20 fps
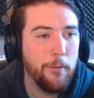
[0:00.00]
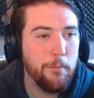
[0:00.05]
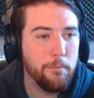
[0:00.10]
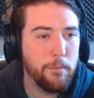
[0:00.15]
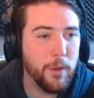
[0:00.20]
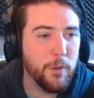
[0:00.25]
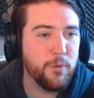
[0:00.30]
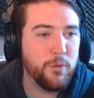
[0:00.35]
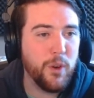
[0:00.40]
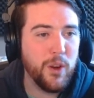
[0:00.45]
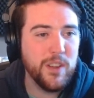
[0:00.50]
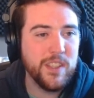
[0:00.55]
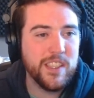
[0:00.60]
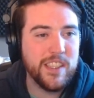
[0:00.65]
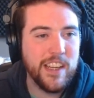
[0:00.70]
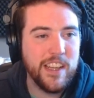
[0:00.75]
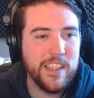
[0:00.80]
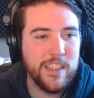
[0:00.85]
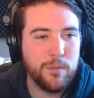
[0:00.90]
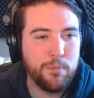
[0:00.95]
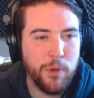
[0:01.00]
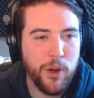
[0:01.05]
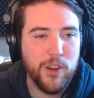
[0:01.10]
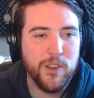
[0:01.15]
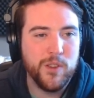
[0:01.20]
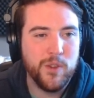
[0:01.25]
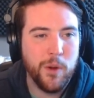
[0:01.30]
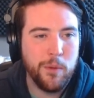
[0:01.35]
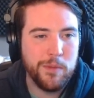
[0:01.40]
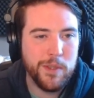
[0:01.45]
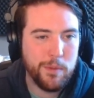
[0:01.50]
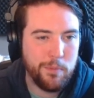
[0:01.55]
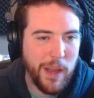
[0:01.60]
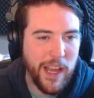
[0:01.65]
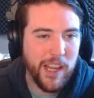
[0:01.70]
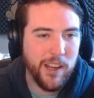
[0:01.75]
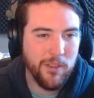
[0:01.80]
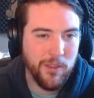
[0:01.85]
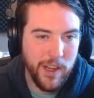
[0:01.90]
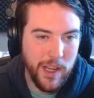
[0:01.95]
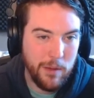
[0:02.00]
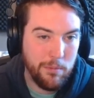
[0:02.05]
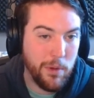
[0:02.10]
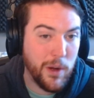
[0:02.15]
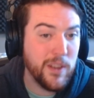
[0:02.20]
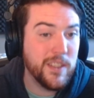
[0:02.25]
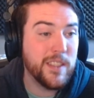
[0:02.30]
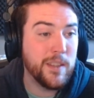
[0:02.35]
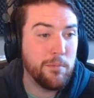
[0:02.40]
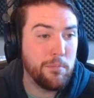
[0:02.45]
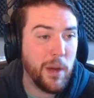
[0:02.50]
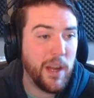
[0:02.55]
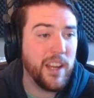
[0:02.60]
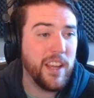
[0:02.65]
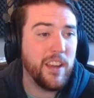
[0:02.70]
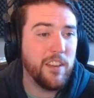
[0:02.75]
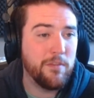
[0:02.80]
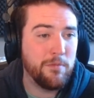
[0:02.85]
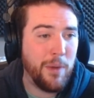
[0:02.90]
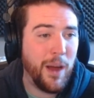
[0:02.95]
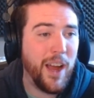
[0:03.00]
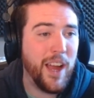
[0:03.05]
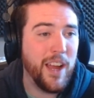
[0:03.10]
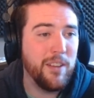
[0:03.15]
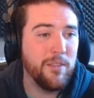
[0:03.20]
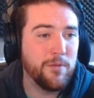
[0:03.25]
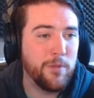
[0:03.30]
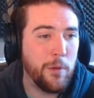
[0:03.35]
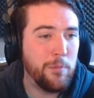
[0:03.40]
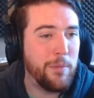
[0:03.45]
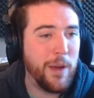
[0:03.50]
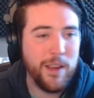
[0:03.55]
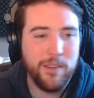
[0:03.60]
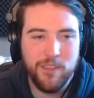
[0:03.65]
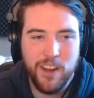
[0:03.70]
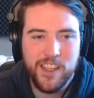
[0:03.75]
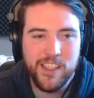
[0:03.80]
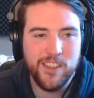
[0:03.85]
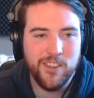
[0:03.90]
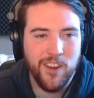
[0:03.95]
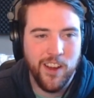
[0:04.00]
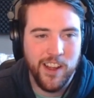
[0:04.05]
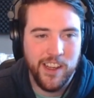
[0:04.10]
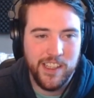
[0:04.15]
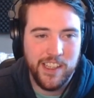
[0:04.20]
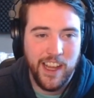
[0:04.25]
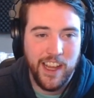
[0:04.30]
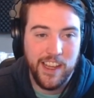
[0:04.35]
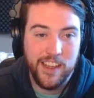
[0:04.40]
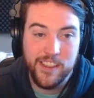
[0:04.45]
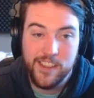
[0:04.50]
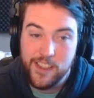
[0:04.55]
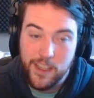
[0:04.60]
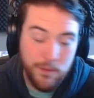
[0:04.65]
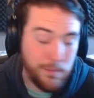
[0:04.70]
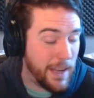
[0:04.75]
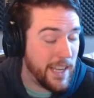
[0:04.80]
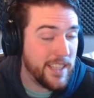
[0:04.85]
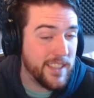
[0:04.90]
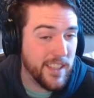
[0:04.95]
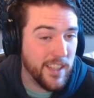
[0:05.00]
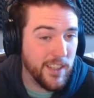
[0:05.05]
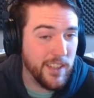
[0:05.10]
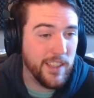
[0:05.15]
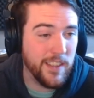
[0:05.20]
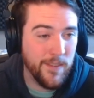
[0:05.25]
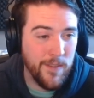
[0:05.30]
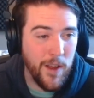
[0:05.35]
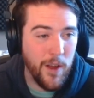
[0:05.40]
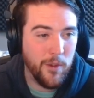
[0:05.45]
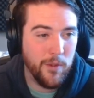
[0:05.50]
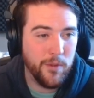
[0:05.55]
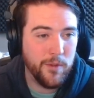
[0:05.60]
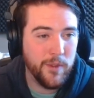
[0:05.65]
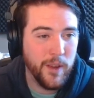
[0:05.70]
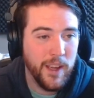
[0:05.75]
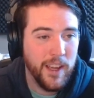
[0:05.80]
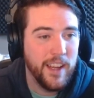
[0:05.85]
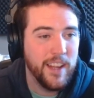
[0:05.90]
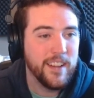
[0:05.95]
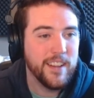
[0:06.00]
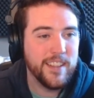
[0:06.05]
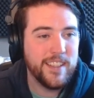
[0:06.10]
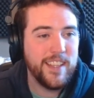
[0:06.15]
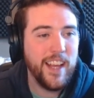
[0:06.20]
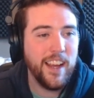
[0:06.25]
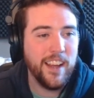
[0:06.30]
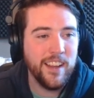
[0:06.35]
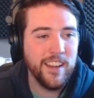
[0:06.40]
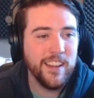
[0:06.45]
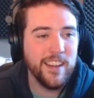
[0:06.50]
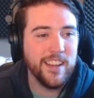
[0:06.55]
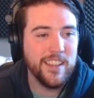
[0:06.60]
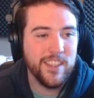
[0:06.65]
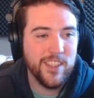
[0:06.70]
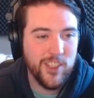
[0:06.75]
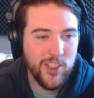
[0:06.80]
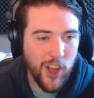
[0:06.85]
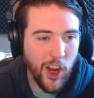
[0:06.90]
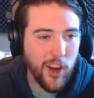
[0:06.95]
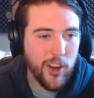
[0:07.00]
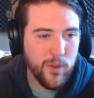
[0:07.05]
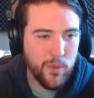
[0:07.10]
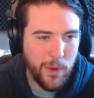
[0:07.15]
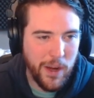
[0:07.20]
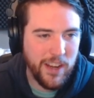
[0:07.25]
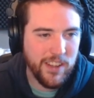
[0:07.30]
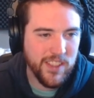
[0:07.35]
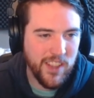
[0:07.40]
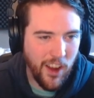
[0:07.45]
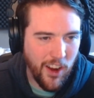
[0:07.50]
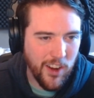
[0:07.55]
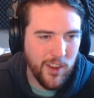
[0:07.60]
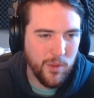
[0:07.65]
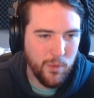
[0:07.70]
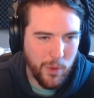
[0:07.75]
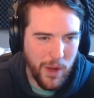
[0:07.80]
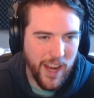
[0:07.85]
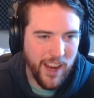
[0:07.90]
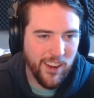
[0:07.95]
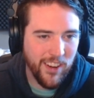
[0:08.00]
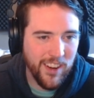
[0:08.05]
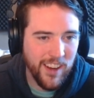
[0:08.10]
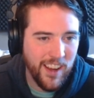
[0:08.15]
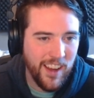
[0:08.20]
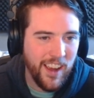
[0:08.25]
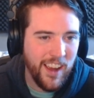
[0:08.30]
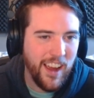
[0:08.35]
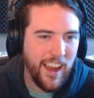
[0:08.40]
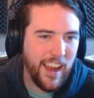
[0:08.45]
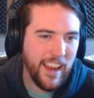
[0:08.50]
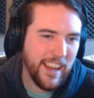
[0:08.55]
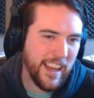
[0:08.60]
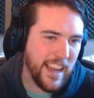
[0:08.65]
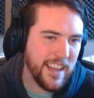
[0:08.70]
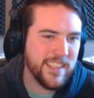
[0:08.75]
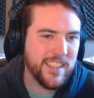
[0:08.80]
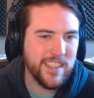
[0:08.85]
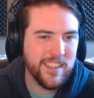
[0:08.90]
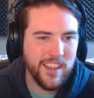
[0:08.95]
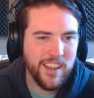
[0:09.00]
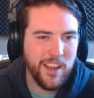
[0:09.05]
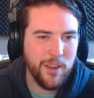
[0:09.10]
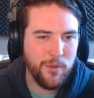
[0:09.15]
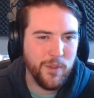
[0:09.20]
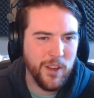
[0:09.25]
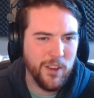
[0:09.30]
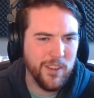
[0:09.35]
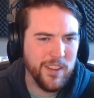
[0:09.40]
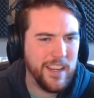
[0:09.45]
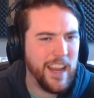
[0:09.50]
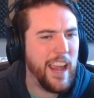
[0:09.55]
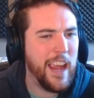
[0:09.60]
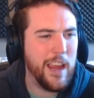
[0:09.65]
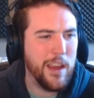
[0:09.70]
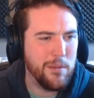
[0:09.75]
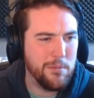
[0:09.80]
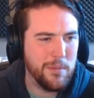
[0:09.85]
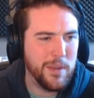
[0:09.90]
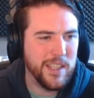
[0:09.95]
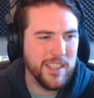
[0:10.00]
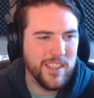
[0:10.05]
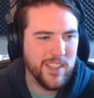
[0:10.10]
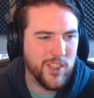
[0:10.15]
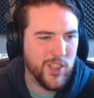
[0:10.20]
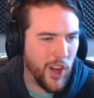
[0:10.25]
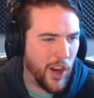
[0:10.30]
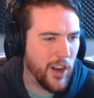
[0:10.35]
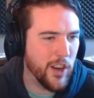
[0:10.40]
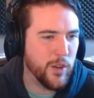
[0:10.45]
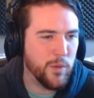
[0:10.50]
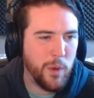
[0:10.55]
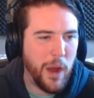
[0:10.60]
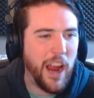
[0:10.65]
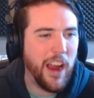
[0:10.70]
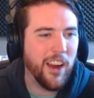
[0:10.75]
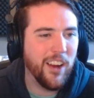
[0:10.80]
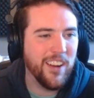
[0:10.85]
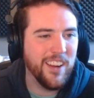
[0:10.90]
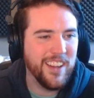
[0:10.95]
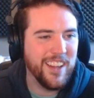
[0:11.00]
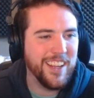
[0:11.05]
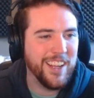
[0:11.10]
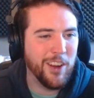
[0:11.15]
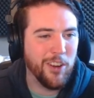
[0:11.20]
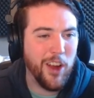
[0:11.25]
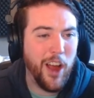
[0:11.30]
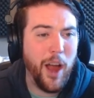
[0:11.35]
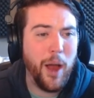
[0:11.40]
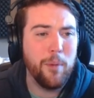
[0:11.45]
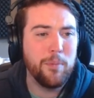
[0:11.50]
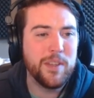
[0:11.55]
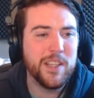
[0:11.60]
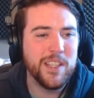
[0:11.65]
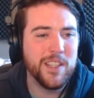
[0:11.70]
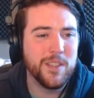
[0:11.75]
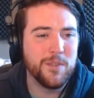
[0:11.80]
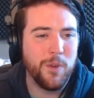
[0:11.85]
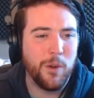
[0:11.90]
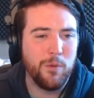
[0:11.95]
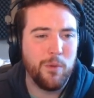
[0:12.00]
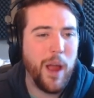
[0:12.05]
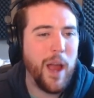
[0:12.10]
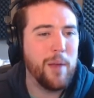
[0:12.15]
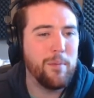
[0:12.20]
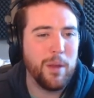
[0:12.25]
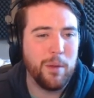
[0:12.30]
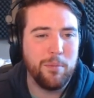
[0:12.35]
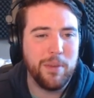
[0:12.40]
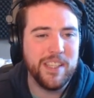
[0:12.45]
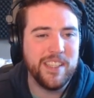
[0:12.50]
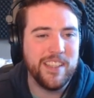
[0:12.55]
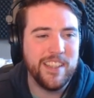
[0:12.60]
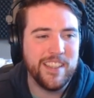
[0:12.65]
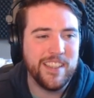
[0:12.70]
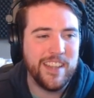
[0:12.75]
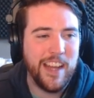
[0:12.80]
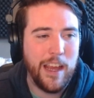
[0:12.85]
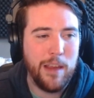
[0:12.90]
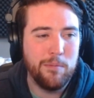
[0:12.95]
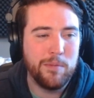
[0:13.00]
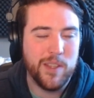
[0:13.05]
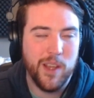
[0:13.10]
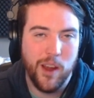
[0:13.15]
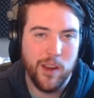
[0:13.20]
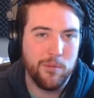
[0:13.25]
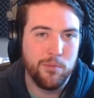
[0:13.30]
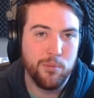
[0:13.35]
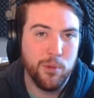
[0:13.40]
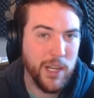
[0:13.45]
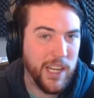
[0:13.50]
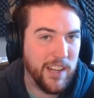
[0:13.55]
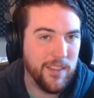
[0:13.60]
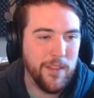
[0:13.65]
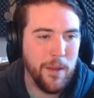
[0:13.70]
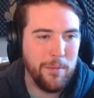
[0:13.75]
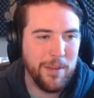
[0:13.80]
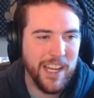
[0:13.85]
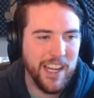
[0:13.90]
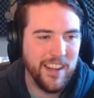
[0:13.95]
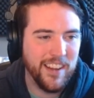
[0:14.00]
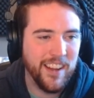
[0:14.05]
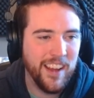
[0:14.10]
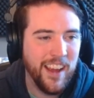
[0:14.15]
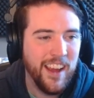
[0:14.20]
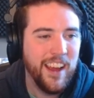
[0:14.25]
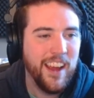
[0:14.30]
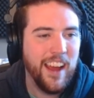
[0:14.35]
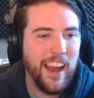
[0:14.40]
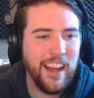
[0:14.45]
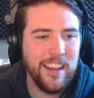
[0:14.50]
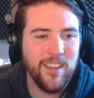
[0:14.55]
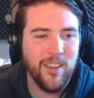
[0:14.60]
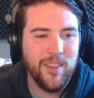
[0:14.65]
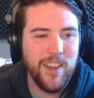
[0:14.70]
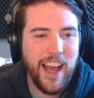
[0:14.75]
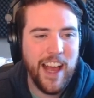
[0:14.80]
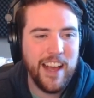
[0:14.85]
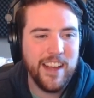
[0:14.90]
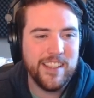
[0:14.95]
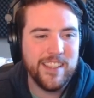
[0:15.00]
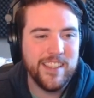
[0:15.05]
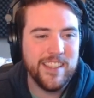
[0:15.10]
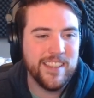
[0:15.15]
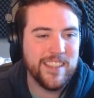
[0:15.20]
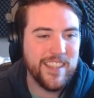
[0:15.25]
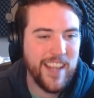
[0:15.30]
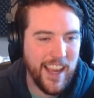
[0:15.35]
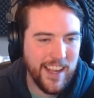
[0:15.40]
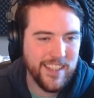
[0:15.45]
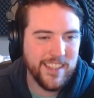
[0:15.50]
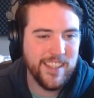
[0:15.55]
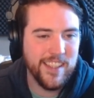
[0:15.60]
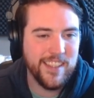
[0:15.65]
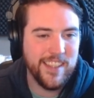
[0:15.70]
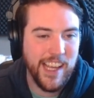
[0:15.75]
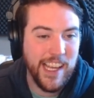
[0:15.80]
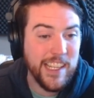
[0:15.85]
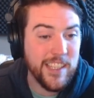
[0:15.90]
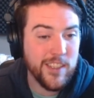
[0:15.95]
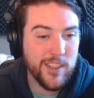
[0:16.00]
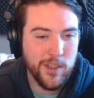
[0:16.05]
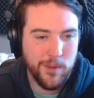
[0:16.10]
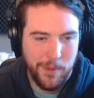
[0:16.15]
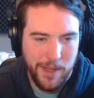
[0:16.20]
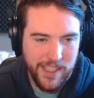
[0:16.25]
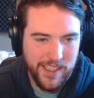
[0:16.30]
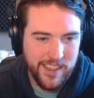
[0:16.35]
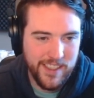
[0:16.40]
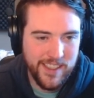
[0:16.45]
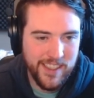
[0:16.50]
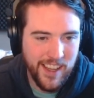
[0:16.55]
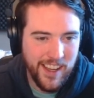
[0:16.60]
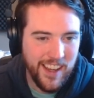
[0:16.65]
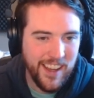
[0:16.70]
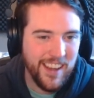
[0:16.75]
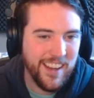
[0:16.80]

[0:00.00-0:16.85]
The first is Bertram's Bakery. Bert's a buddy of mine from my restaurant days. He makes a good loaf. The second is Jardware's Hardware. I guess if your name is Jardware, your options for rhyming business names are pretty limited. And the last is Texas Instruments.